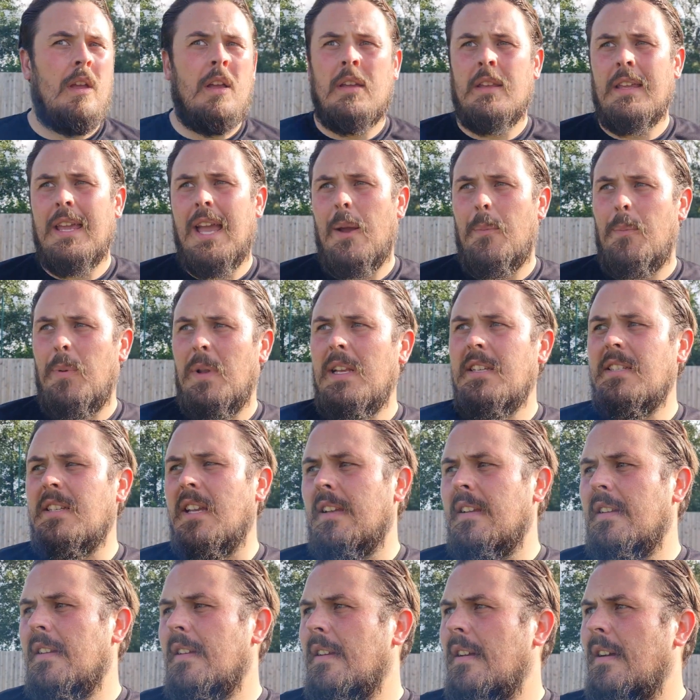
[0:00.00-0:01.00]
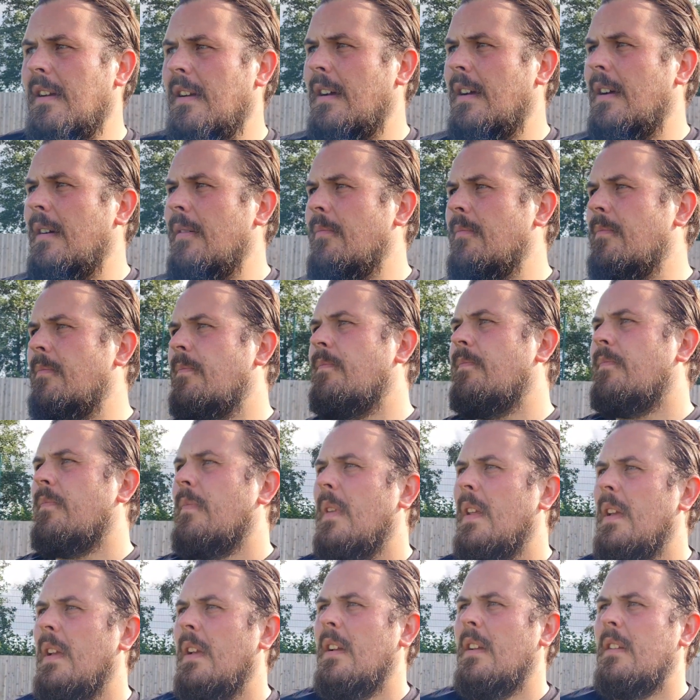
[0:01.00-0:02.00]
Yeah, pleasing. Um,
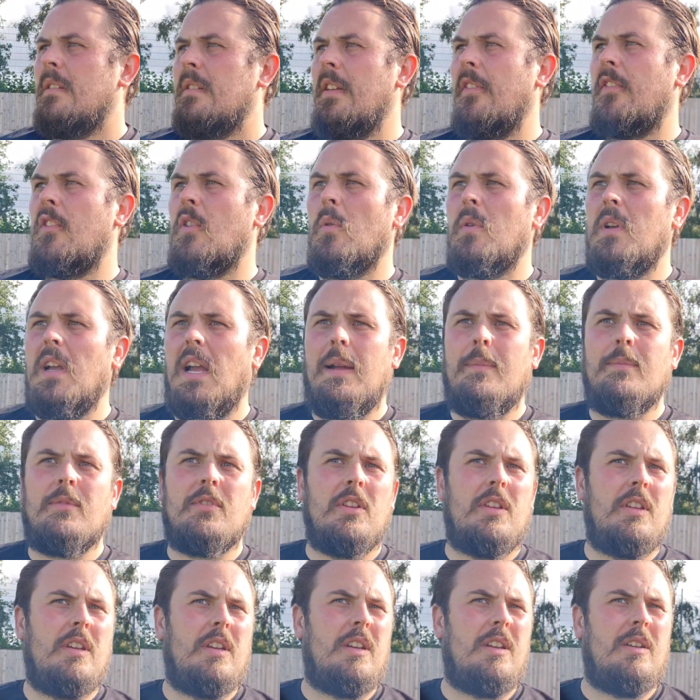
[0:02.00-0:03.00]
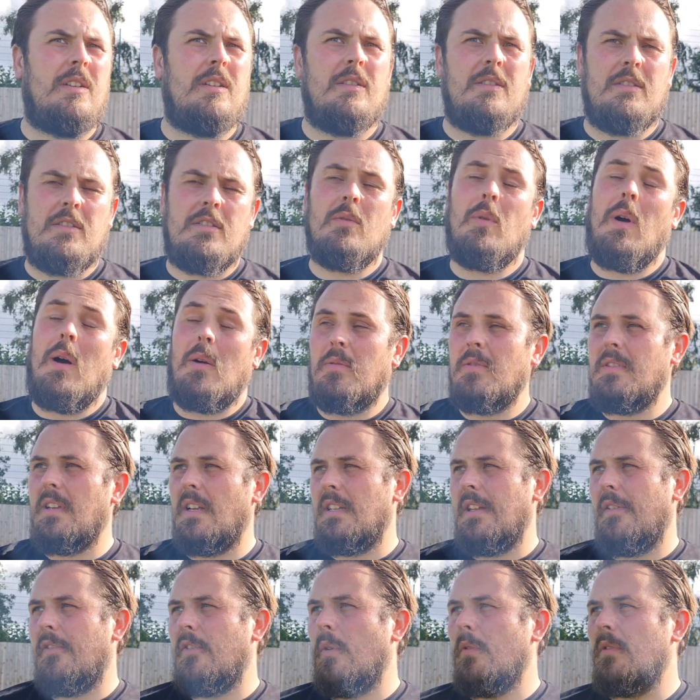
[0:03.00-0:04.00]
difficult game to the well, say
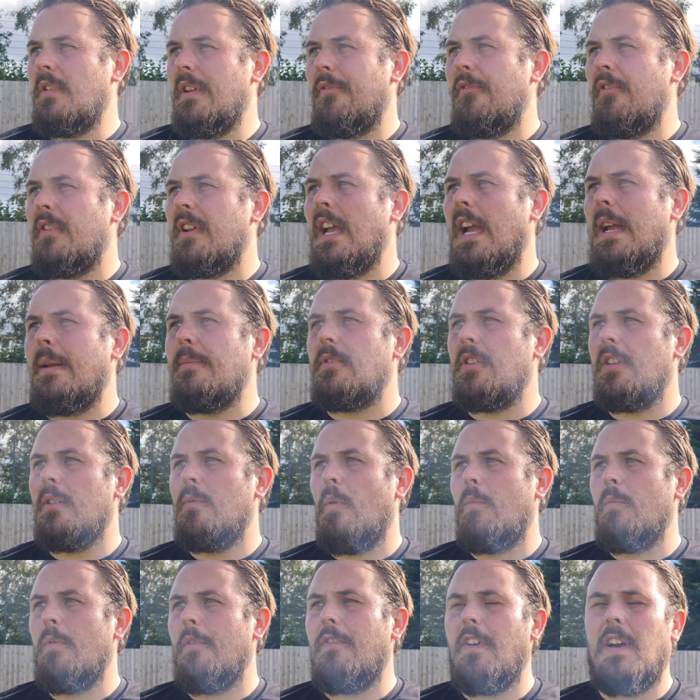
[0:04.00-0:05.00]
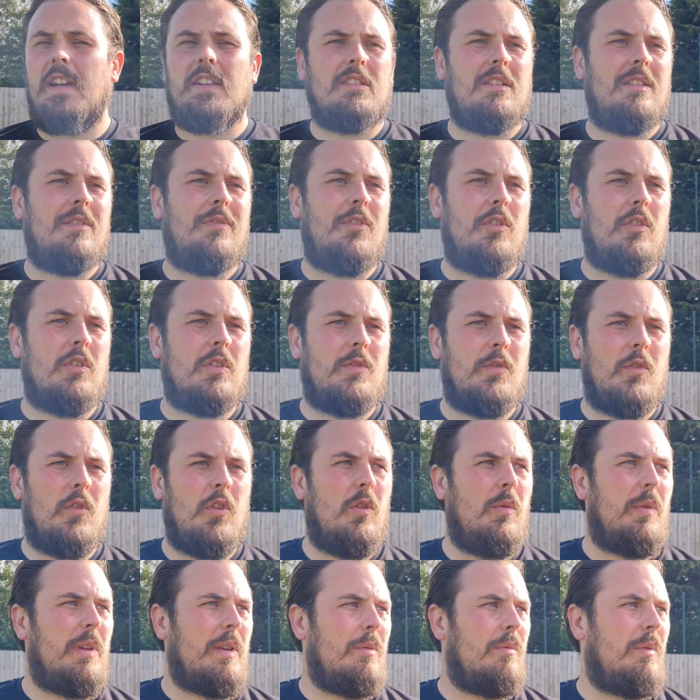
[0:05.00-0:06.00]
difficult, different game to the one we faced in the first
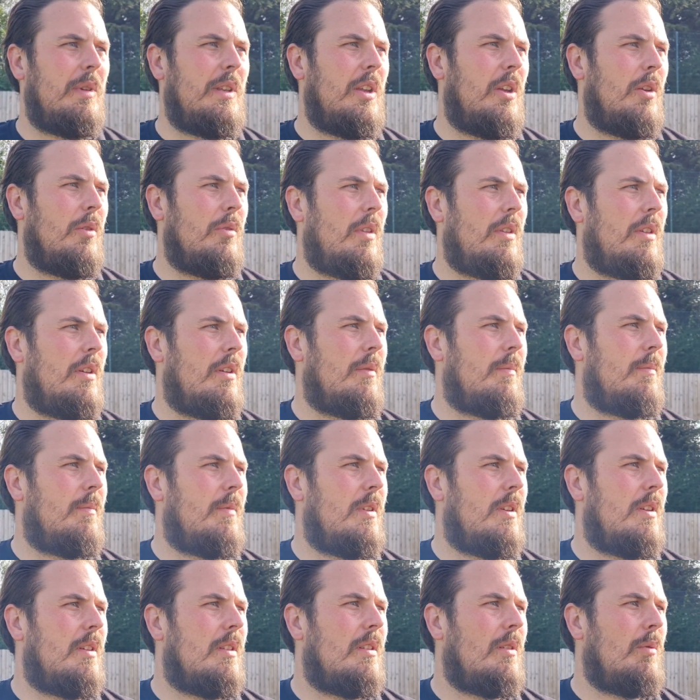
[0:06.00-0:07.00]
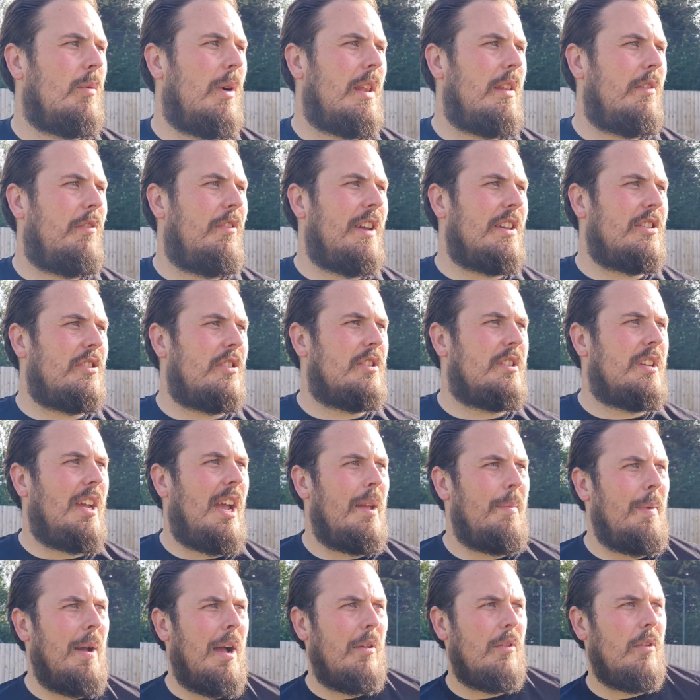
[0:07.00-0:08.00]
four. We, we knew that the, the, the way the fixtures
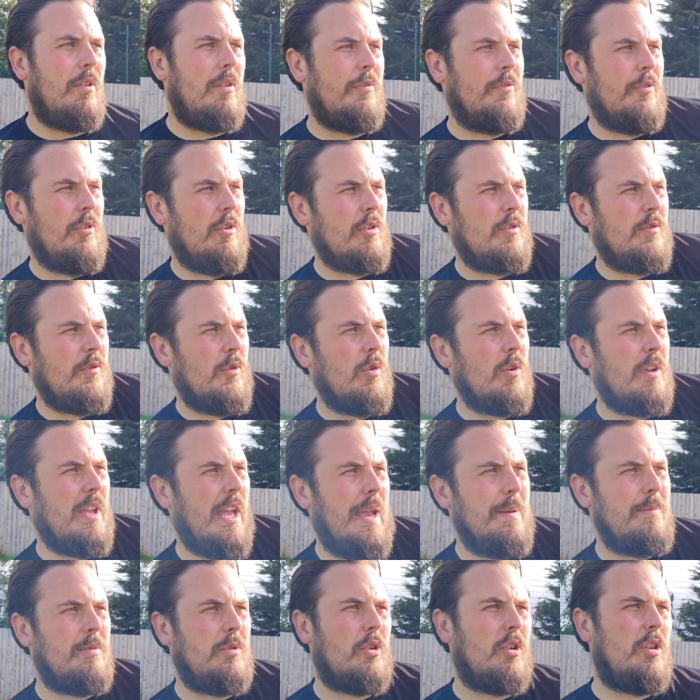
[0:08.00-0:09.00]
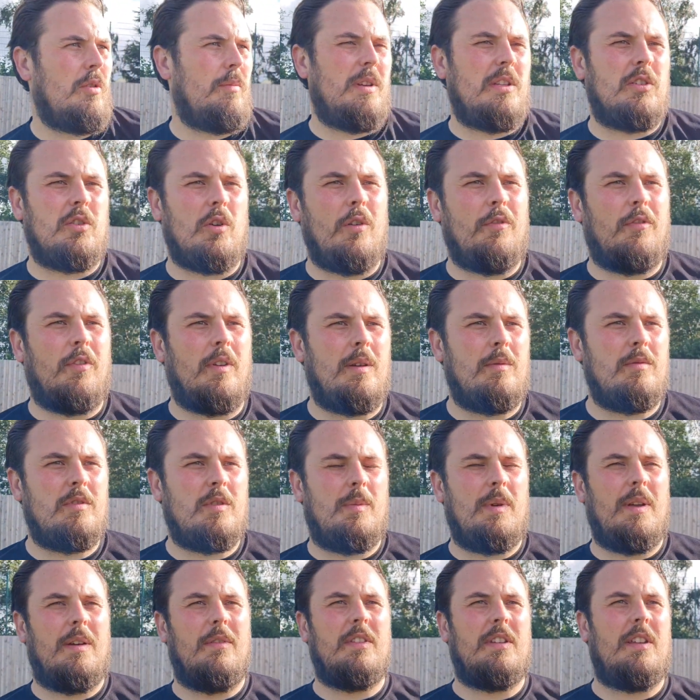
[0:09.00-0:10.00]
came out, that the first four games were going to be tough, and it was a
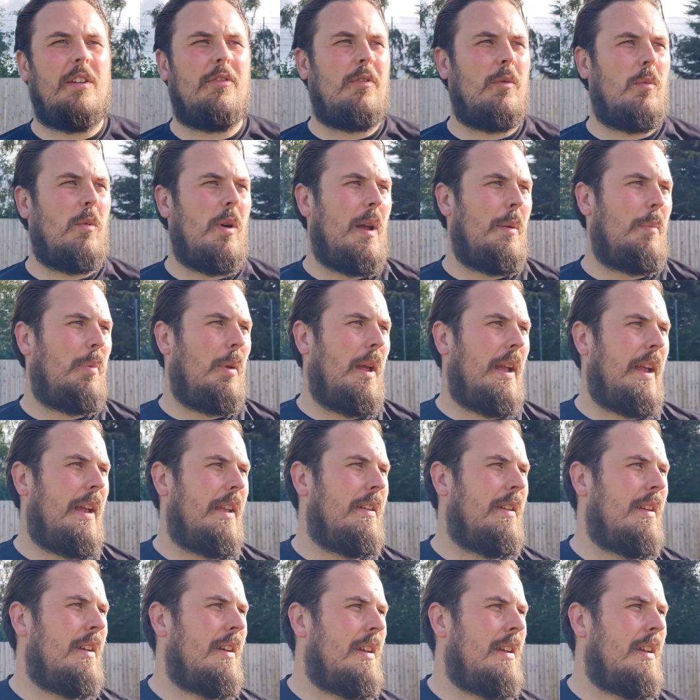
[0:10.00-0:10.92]
bit of a different way of playing.